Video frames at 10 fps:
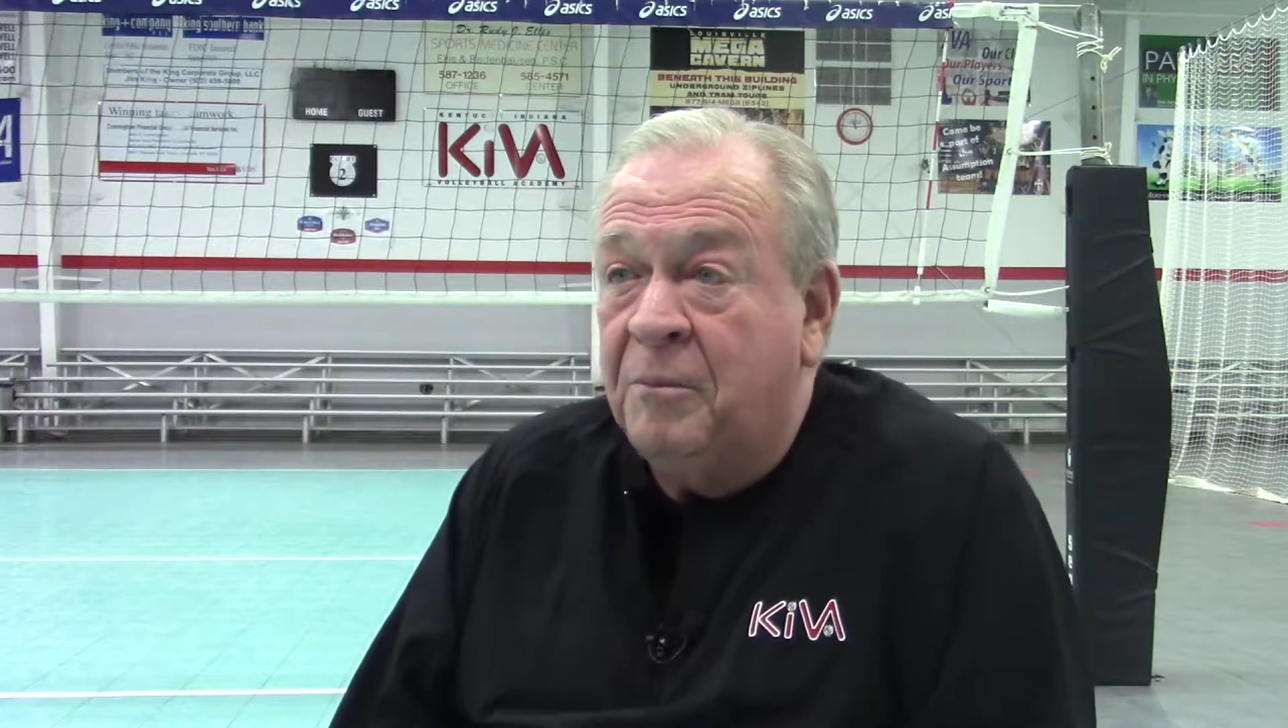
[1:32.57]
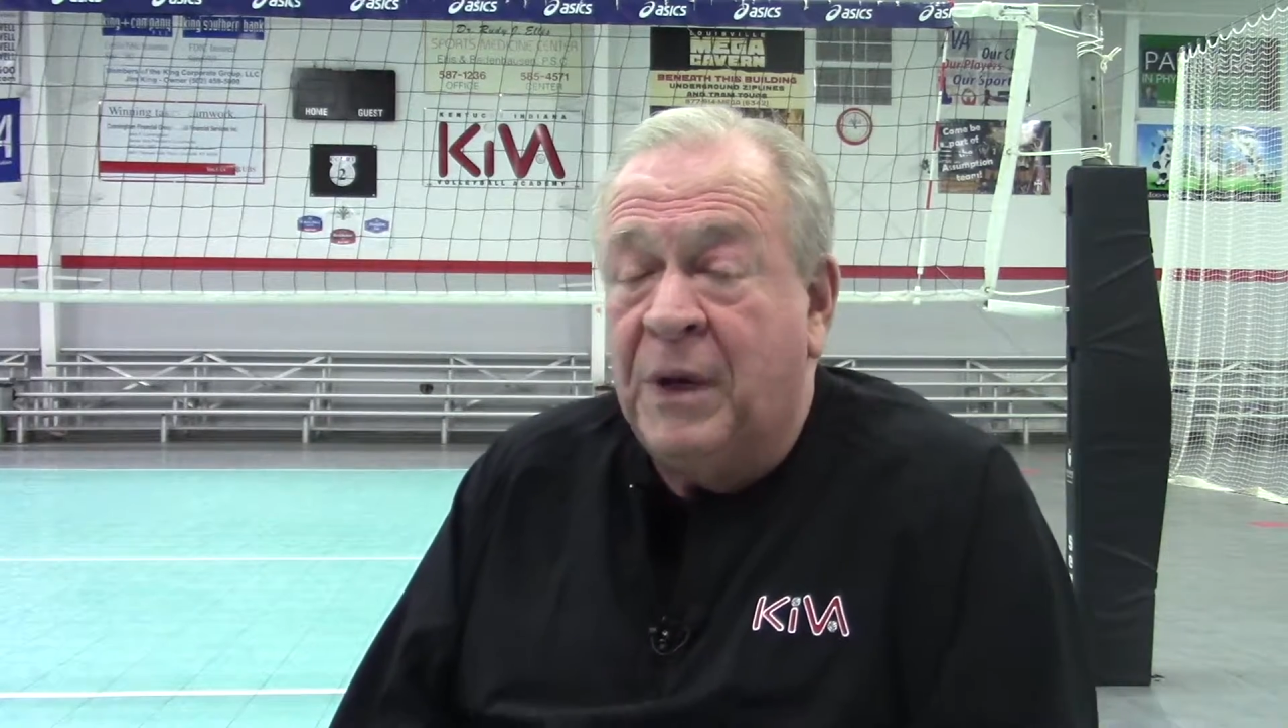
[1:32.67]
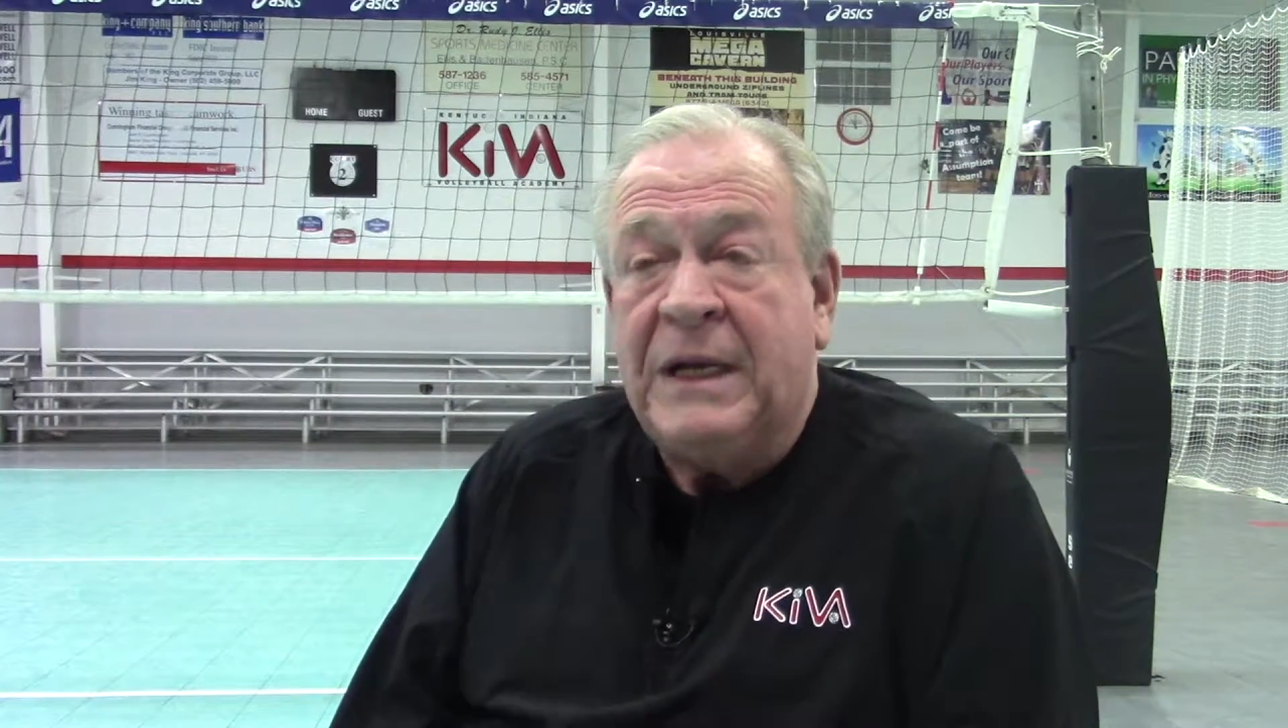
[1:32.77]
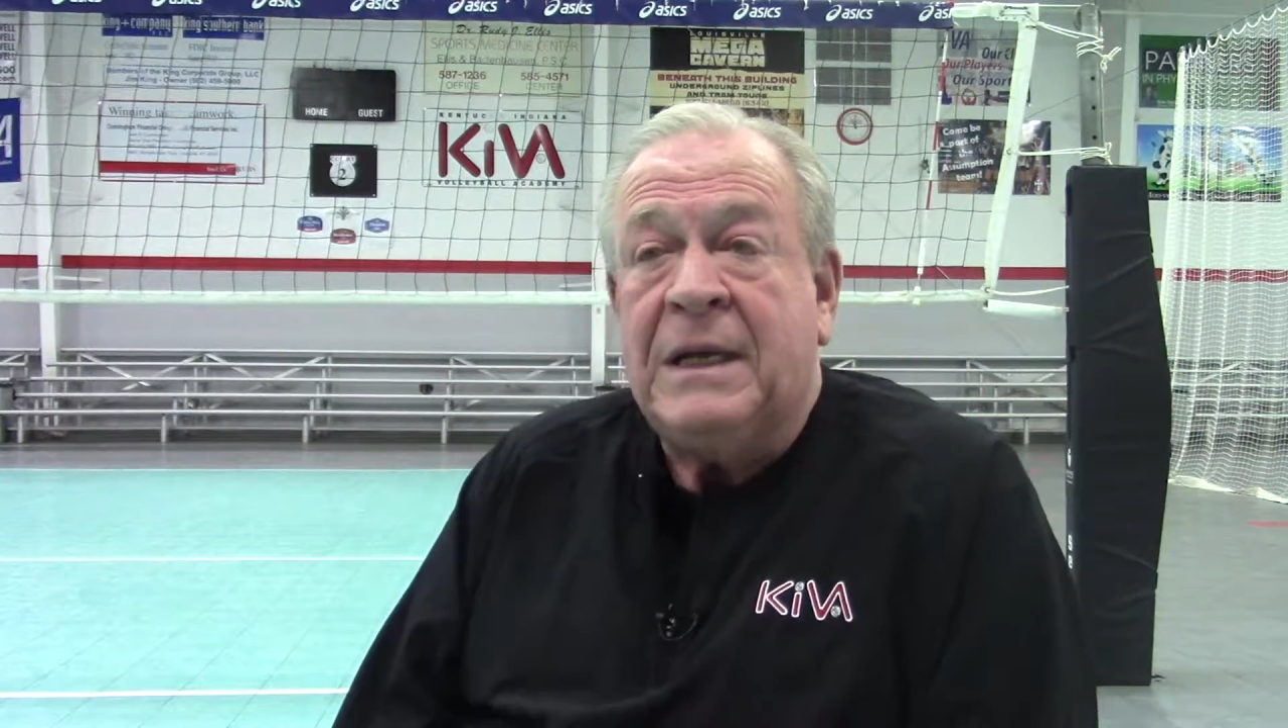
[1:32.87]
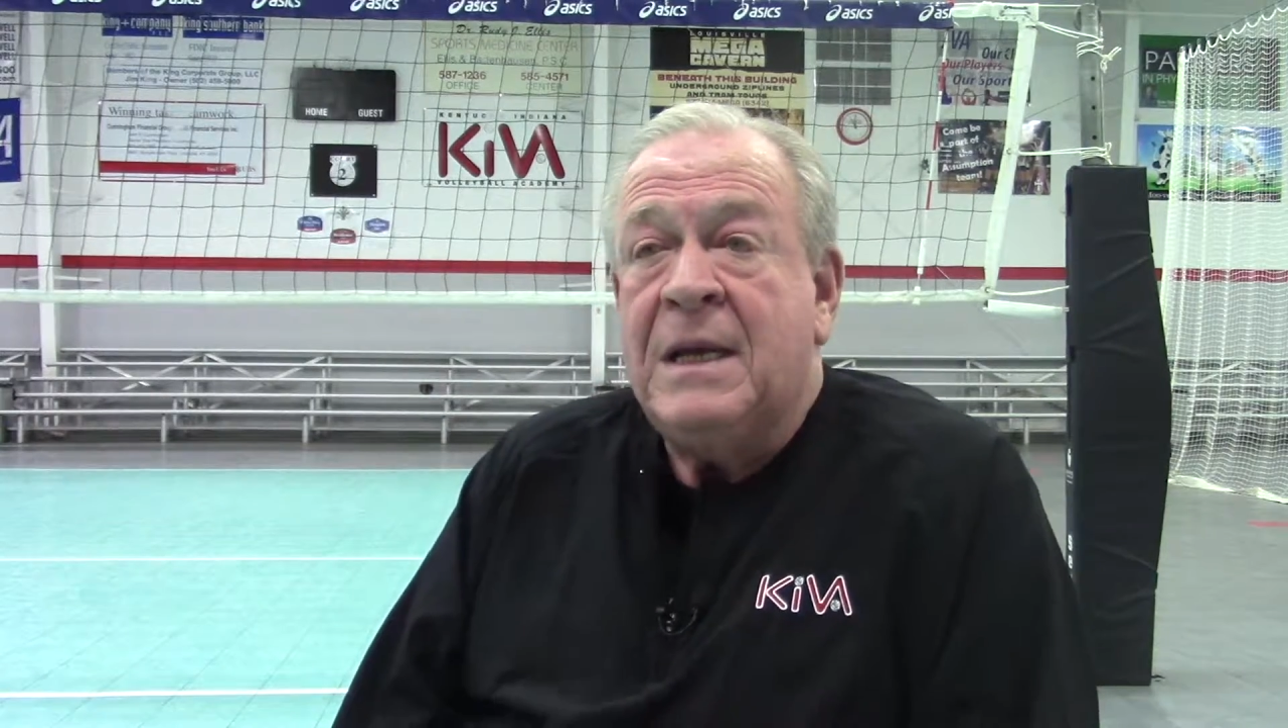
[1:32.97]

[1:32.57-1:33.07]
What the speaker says: But